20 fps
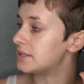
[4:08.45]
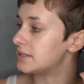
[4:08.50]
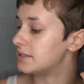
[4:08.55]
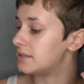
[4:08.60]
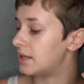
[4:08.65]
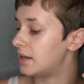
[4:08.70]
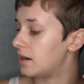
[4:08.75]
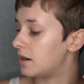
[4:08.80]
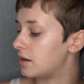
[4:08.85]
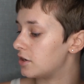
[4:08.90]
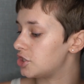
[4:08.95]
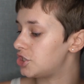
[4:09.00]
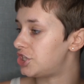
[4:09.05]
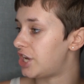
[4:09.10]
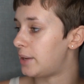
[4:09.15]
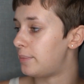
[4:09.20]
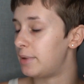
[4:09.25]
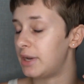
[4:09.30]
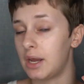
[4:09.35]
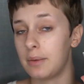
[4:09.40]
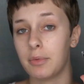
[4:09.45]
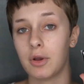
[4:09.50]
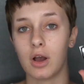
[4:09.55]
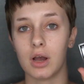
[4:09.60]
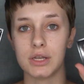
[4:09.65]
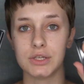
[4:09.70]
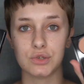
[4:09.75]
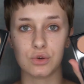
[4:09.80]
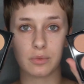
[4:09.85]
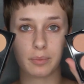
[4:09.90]
is their Shape It Up
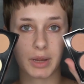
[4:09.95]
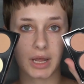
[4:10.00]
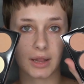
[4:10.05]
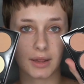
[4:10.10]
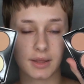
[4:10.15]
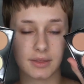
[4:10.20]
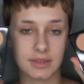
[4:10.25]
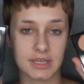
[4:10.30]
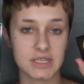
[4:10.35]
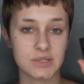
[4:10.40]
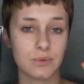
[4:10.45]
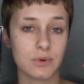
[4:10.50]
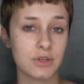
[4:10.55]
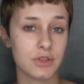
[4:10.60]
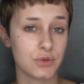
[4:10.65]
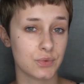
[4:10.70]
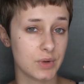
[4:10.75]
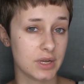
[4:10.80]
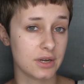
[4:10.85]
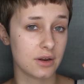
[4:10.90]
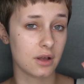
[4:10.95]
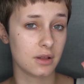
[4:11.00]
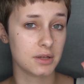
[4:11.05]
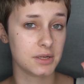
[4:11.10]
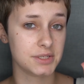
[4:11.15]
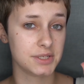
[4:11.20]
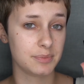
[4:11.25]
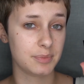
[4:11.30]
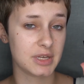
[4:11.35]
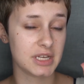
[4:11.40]
contour palette. These were
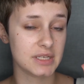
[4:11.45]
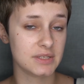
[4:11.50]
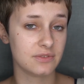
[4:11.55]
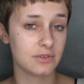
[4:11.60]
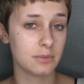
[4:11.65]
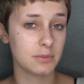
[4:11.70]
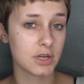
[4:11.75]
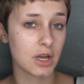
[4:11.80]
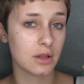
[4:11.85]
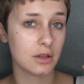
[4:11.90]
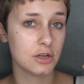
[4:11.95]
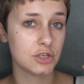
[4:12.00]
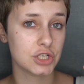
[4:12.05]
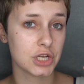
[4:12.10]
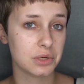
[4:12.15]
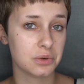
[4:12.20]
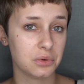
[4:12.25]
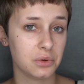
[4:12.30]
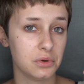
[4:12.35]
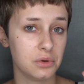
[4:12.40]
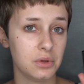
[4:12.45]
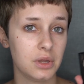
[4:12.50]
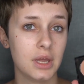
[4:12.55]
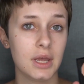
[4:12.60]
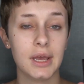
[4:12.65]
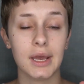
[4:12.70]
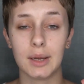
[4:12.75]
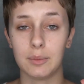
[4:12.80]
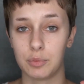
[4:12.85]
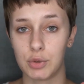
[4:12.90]
$3 a piece from Dollar General.
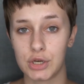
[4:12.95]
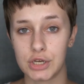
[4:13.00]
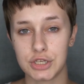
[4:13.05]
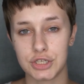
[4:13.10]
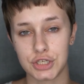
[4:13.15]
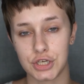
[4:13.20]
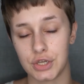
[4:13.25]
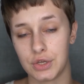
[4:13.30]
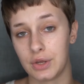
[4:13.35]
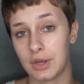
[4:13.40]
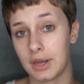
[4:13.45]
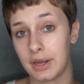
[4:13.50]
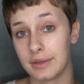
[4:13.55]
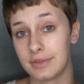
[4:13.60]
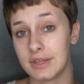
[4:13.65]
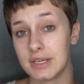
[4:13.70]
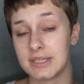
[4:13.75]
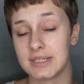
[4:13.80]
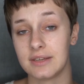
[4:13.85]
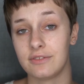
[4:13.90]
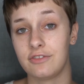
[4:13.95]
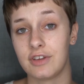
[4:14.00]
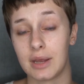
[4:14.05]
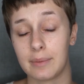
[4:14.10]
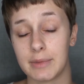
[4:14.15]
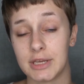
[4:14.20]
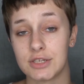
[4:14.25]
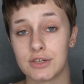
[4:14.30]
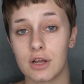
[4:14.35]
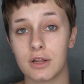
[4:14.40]
I'm pretty sure you can get these at
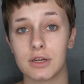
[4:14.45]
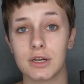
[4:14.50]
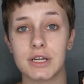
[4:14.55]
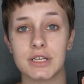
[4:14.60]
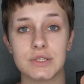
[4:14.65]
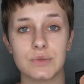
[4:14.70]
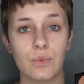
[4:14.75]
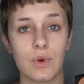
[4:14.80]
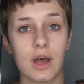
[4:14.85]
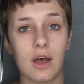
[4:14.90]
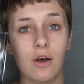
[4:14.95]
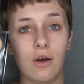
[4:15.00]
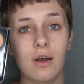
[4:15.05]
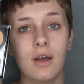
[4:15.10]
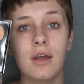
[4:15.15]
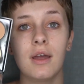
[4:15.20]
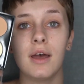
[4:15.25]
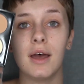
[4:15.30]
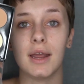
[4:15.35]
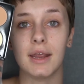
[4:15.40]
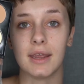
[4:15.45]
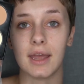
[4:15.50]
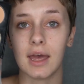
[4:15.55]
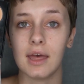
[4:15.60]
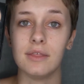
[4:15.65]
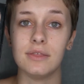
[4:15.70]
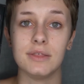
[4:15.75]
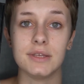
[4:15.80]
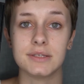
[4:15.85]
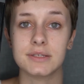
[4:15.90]
Family Dollar as well.
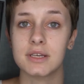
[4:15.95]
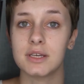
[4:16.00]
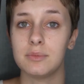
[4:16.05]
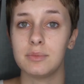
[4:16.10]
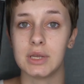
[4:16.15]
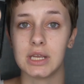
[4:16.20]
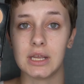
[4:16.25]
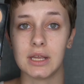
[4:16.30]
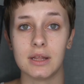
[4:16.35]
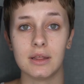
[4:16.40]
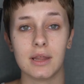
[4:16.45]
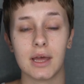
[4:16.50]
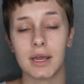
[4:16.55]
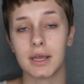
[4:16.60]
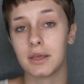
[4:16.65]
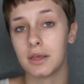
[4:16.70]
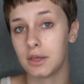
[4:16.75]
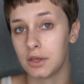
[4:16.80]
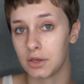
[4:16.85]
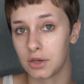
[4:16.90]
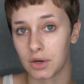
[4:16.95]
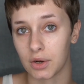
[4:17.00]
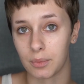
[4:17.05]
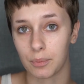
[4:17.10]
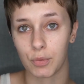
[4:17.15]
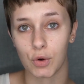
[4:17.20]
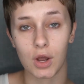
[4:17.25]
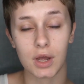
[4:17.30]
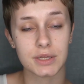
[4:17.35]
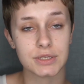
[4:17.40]
Again, this could be like your
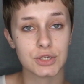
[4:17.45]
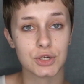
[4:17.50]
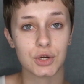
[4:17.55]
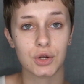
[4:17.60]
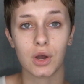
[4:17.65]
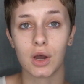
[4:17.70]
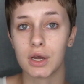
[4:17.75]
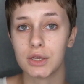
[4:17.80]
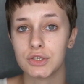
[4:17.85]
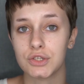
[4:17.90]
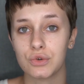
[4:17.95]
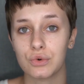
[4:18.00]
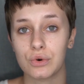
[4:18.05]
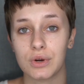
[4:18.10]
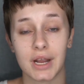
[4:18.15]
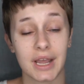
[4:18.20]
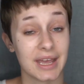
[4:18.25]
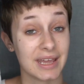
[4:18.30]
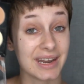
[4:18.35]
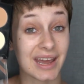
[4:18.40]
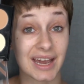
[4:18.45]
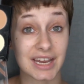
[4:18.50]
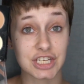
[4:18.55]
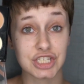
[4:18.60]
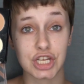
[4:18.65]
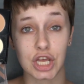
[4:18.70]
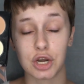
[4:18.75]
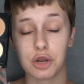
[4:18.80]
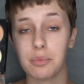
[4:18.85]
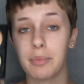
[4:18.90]
bronzer, contour, and
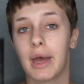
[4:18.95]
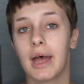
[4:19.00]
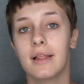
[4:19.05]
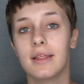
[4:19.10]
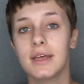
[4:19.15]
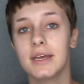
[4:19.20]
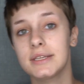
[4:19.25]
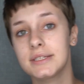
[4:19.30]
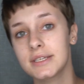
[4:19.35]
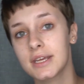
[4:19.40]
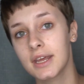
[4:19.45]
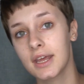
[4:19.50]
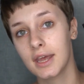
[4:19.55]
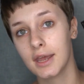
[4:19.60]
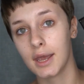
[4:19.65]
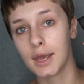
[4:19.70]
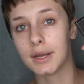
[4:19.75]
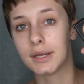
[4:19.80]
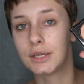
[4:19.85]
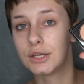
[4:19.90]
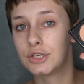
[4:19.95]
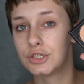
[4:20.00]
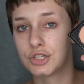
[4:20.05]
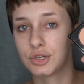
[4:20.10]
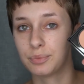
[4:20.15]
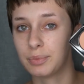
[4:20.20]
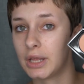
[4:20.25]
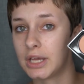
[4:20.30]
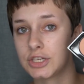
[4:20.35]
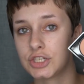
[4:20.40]
eyeshadow palette. And here's
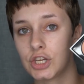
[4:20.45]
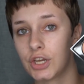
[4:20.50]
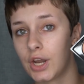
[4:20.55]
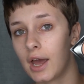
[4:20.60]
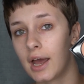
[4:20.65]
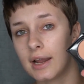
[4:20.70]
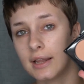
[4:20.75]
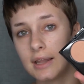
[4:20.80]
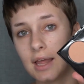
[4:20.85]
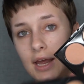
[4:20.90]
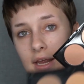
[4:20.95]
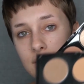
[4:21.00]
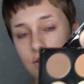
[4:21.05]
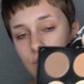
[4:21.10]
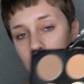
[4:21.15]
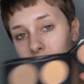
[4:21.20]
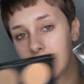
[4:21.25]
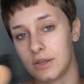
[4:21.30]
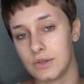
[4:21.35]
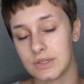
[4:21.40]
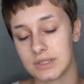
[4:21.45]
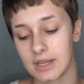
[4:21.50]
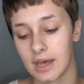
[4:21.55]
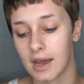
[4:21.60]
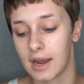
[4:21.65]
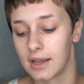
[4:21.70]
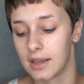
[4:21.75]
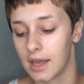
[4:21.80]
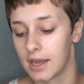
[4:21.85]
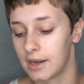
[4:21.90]
your blush and highlight. You can use the
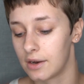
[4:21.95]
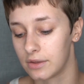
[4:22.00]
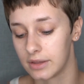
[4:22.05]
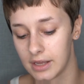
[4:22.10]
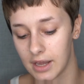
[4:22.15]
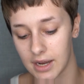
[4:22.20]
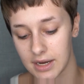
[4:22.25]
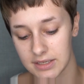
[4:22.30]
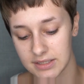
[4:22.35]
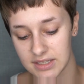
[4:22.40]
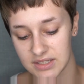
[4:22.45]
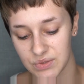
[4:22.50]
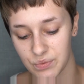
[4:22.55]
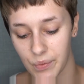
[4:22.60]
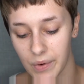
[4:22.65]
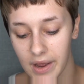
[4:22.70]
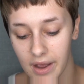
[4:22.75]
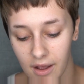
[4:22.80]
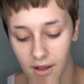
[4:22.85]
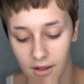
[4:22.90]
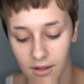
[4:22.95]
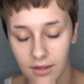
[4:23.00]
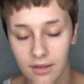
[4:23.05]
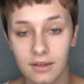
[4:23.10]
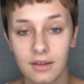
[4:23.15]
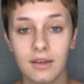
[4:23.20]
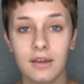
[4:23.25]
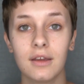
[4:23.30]
highlight on the eyes as well.